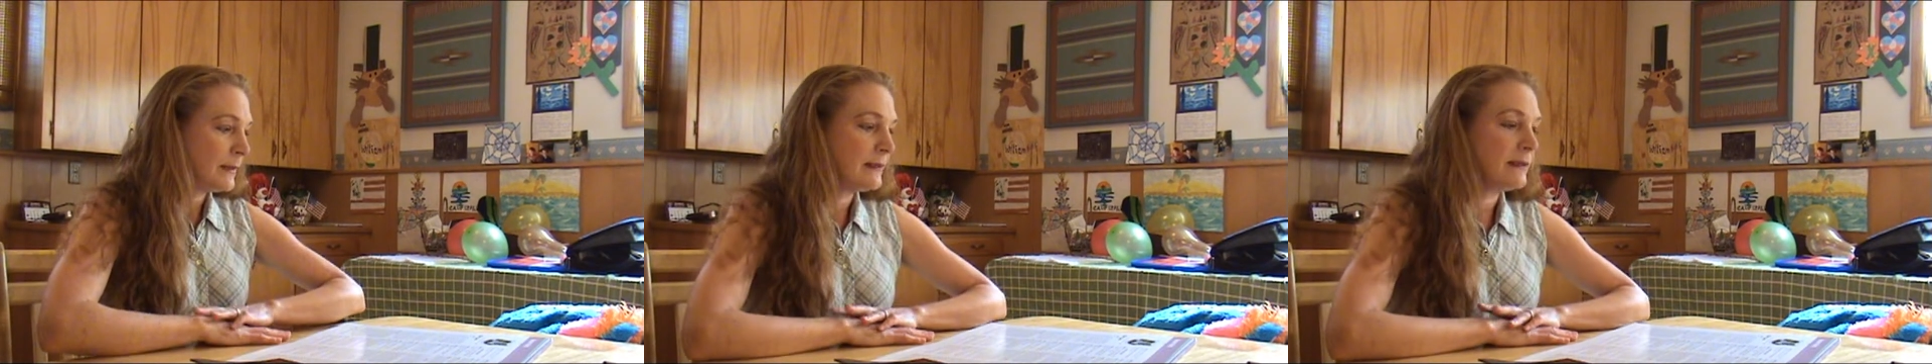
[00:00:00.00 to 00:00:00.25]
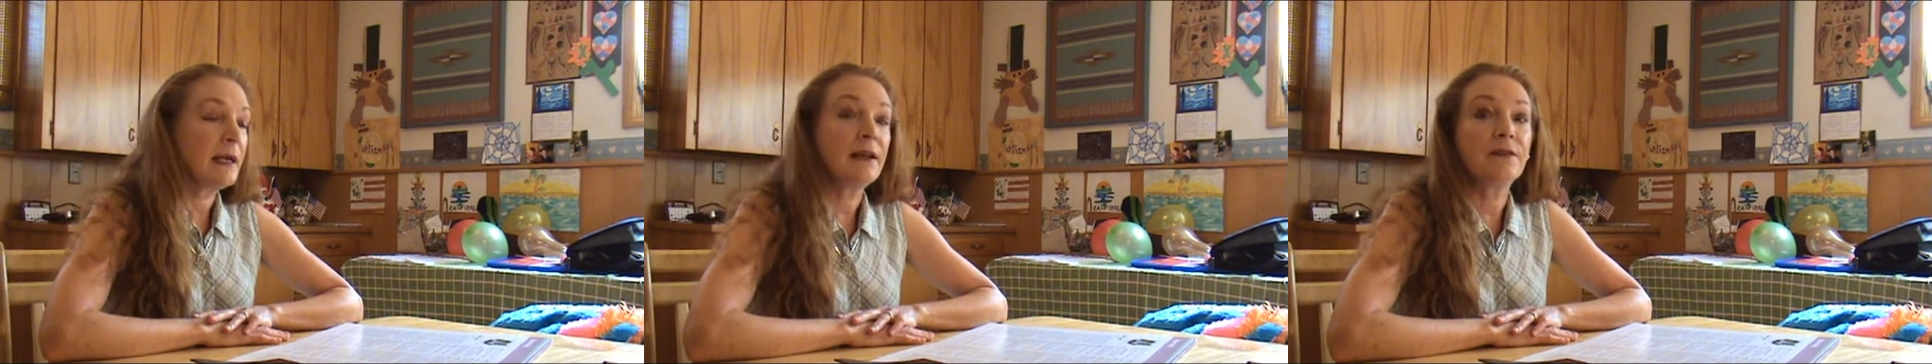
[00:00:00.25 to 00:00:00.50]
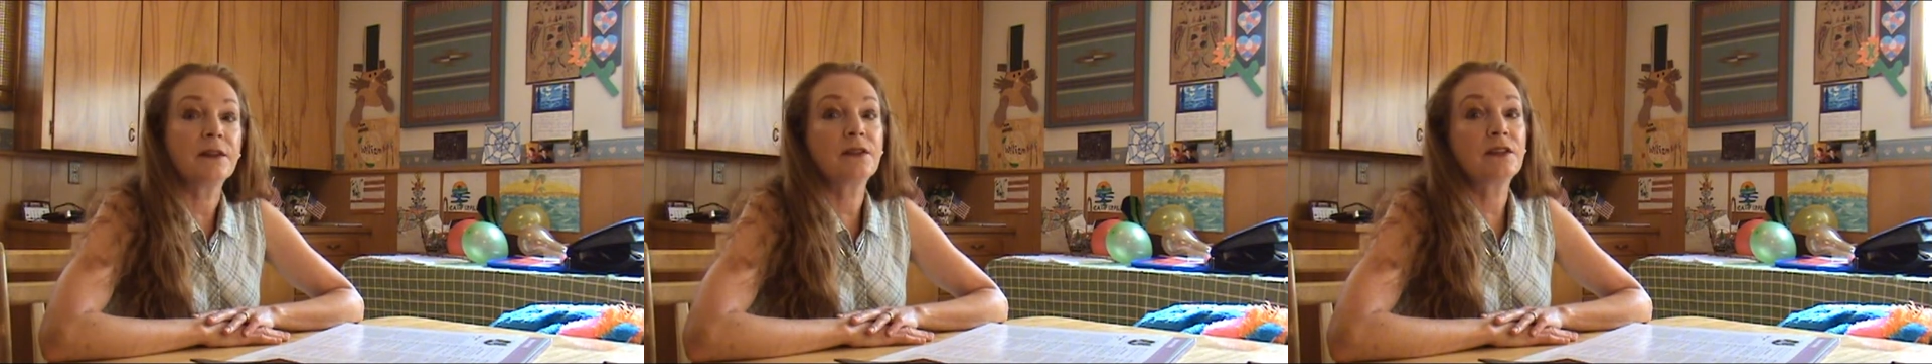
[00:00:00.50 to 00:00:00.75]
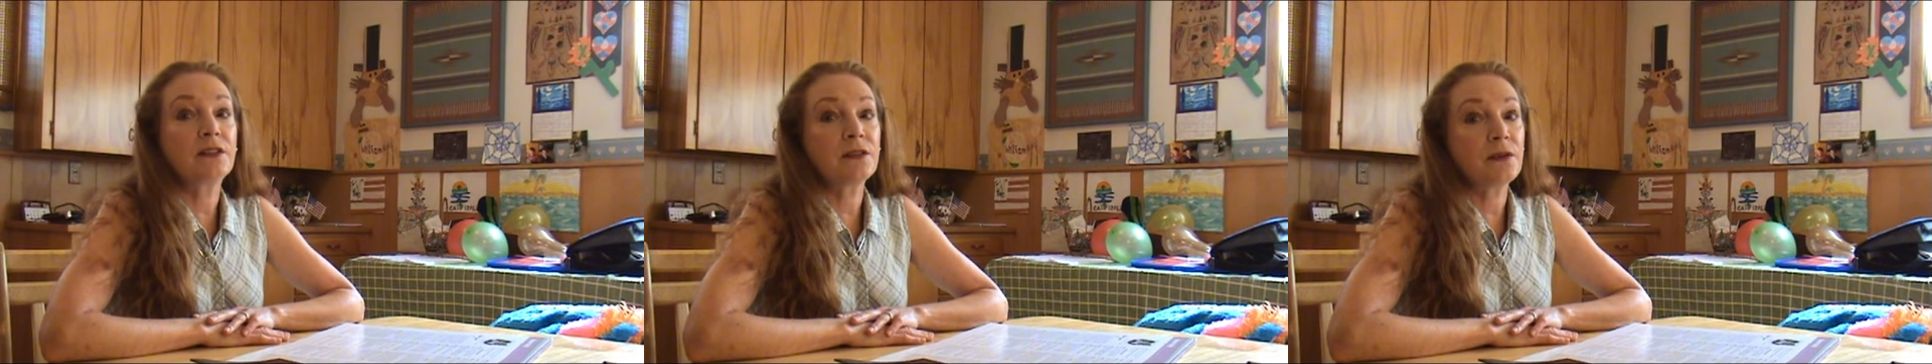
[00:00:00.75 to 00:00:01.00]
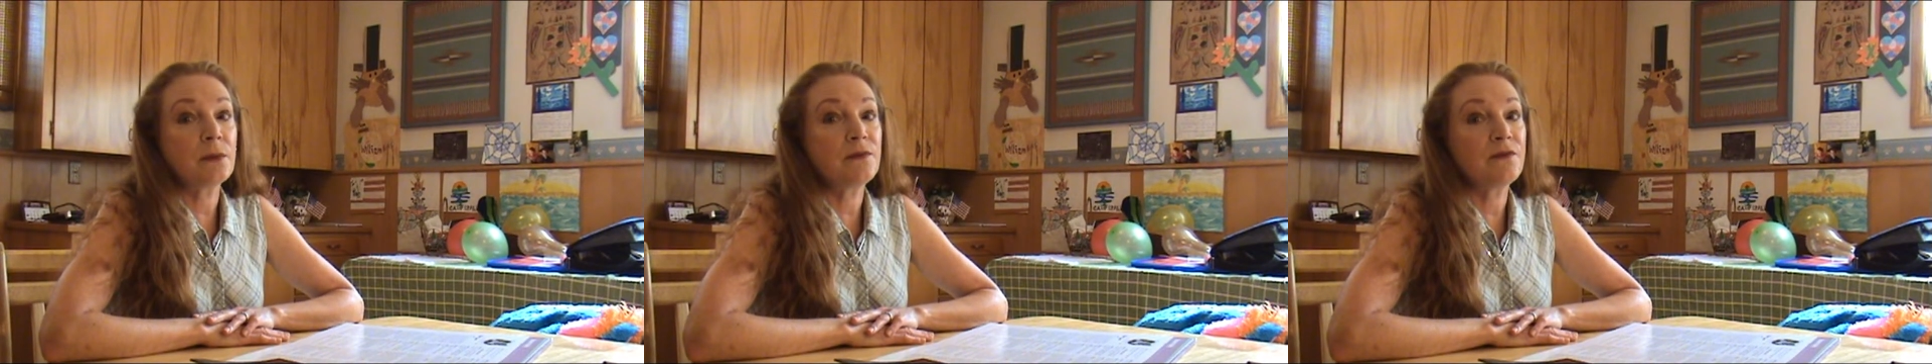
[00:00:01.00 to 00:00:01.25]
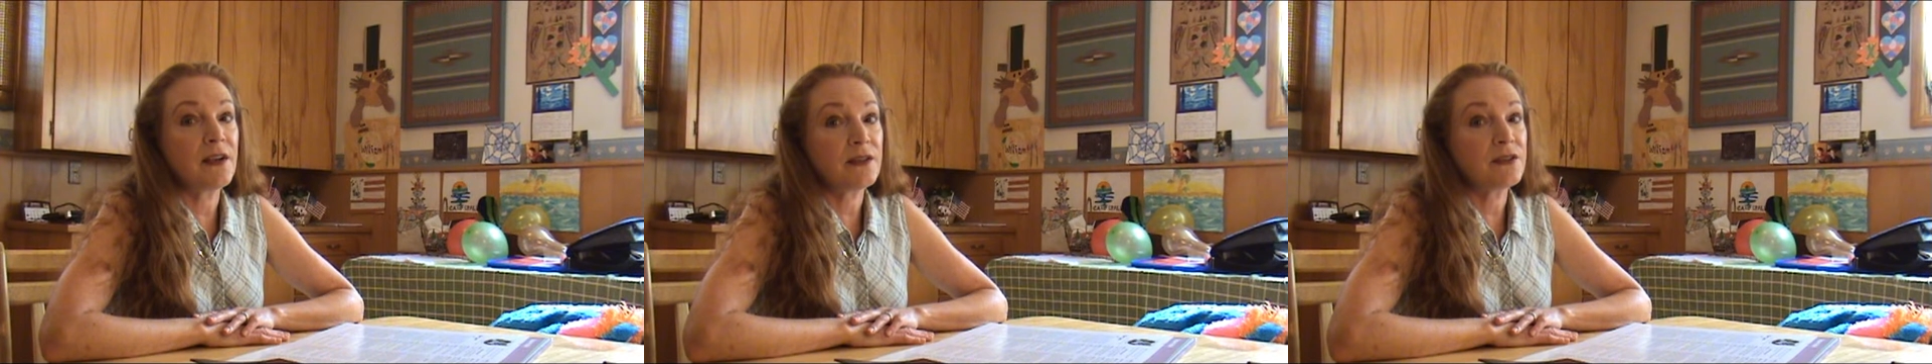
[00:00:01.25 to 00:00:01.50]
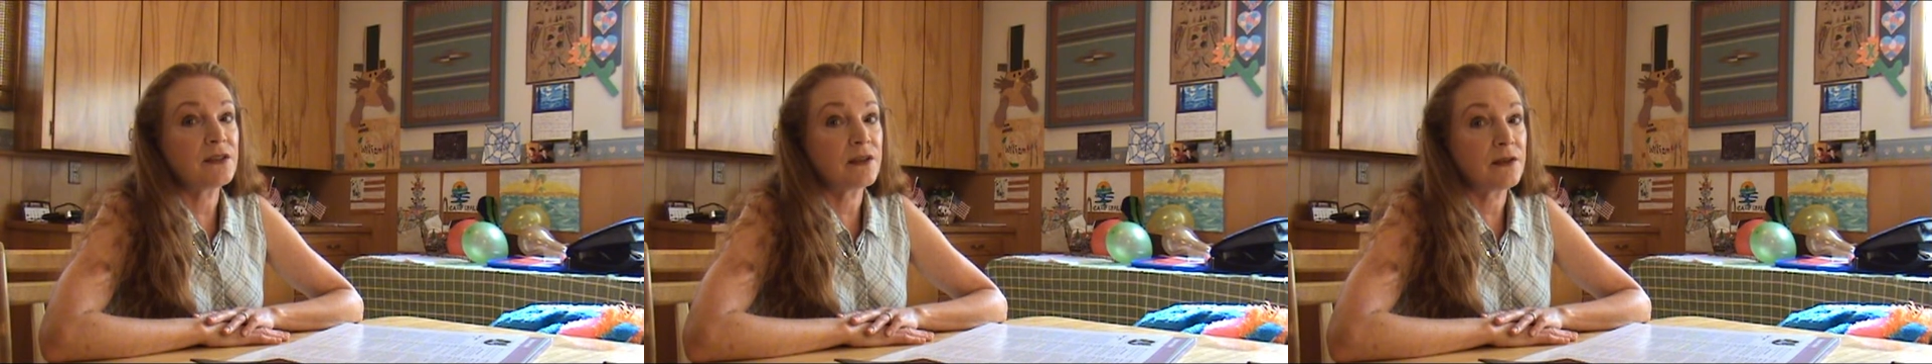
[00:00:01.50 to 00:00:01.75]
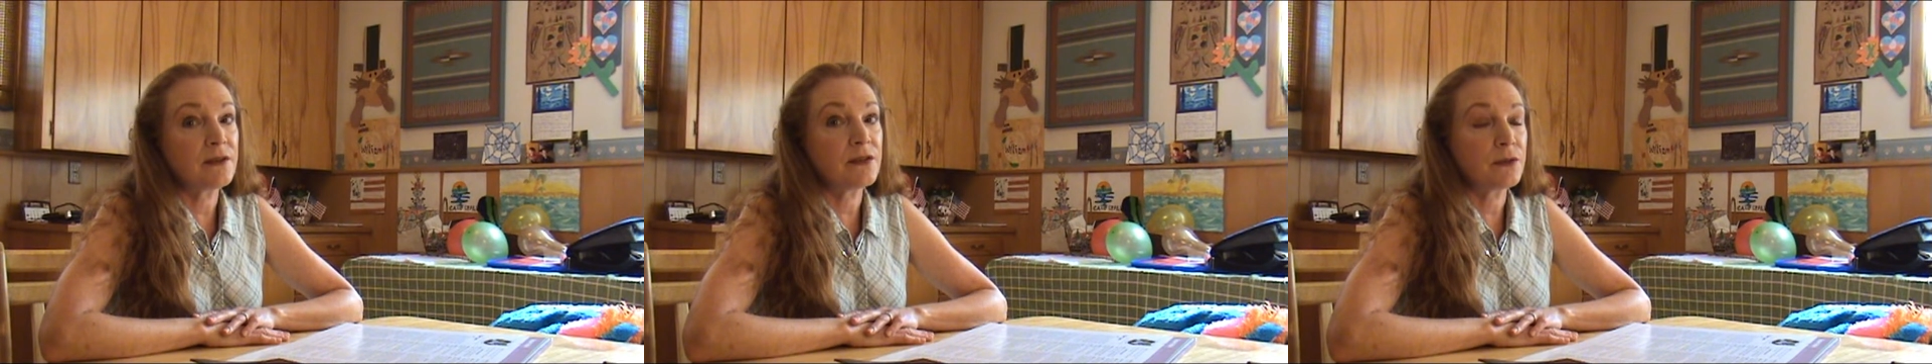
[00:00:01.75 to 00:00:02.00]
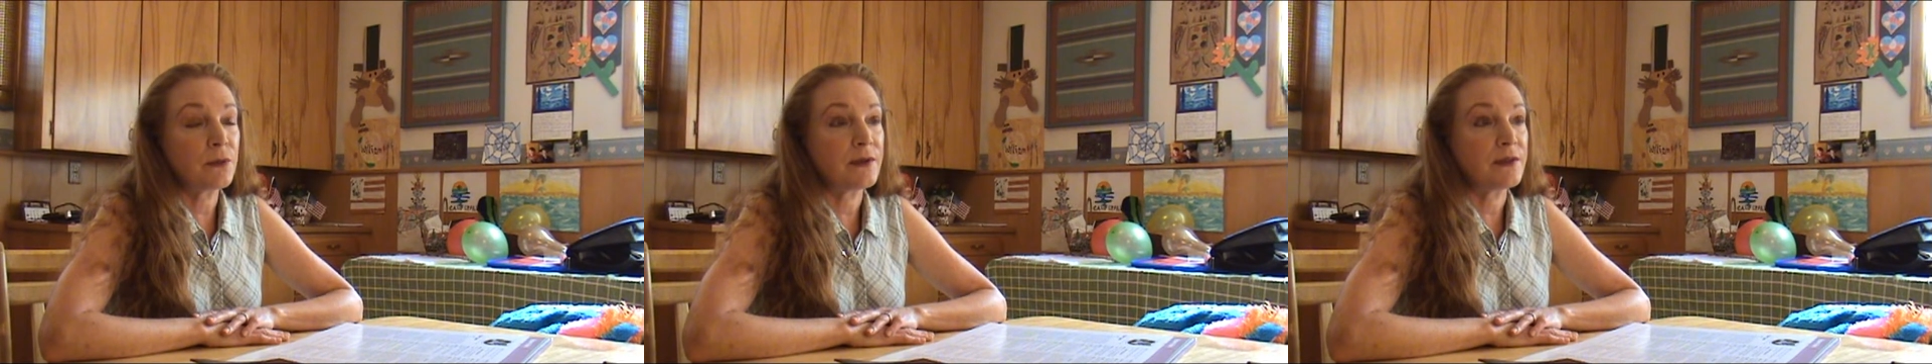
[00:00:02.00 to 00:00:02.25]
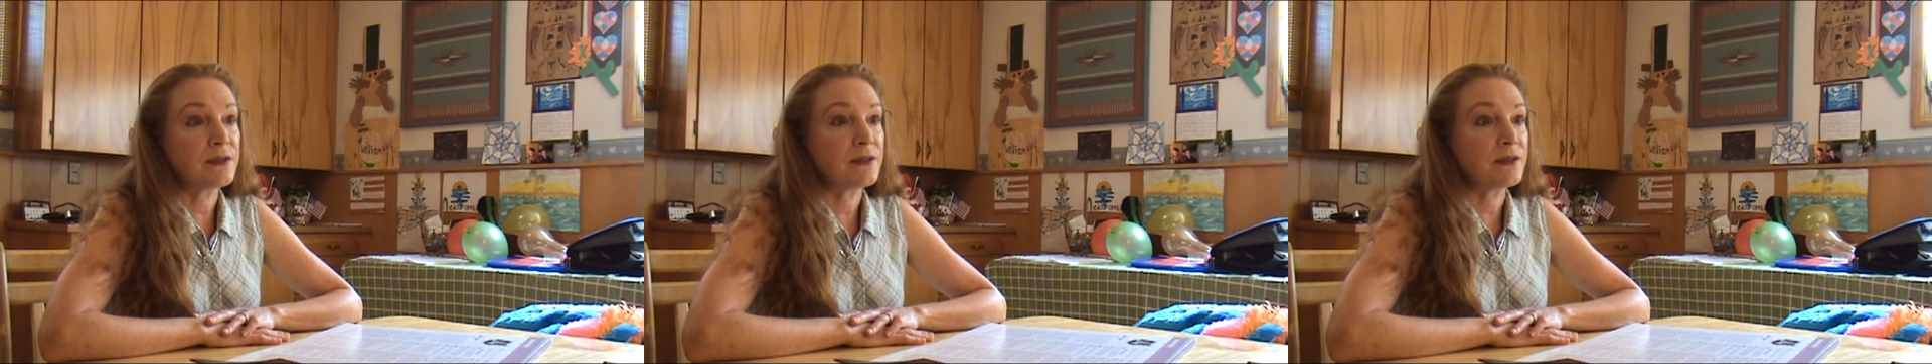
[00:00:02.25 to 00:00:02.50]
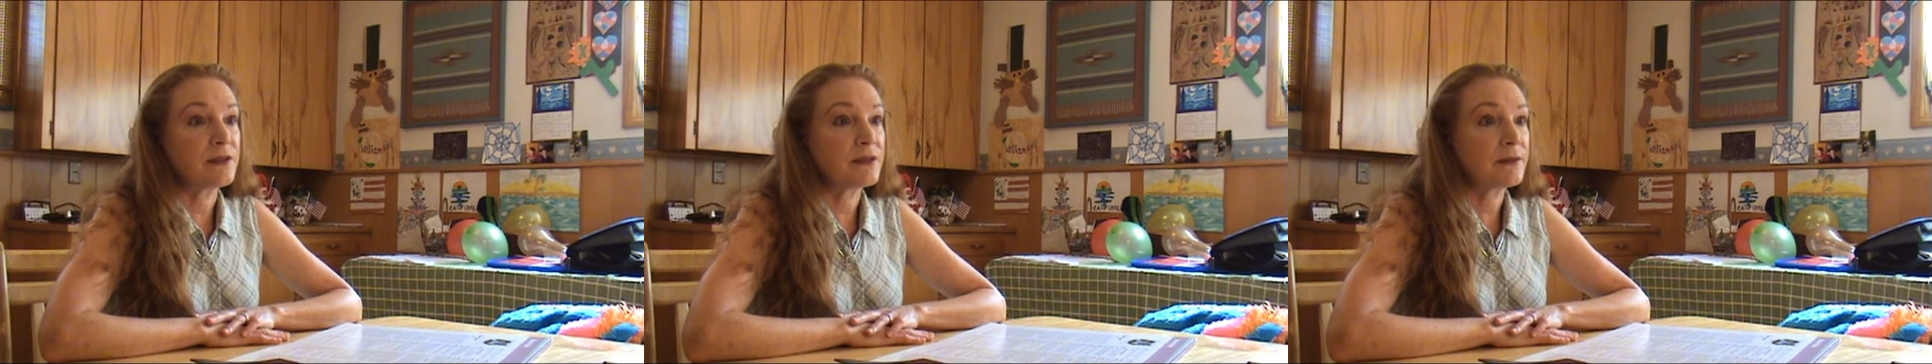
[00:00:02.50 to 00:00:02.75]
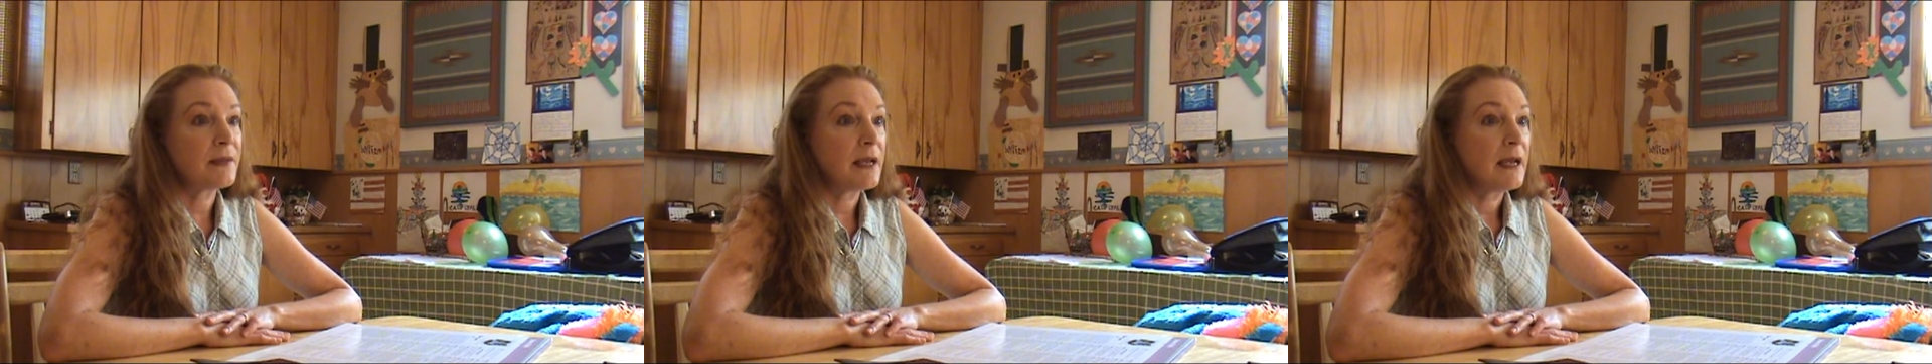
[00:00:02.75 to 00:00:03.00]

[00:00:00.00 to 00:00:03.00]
but David still faced consequences.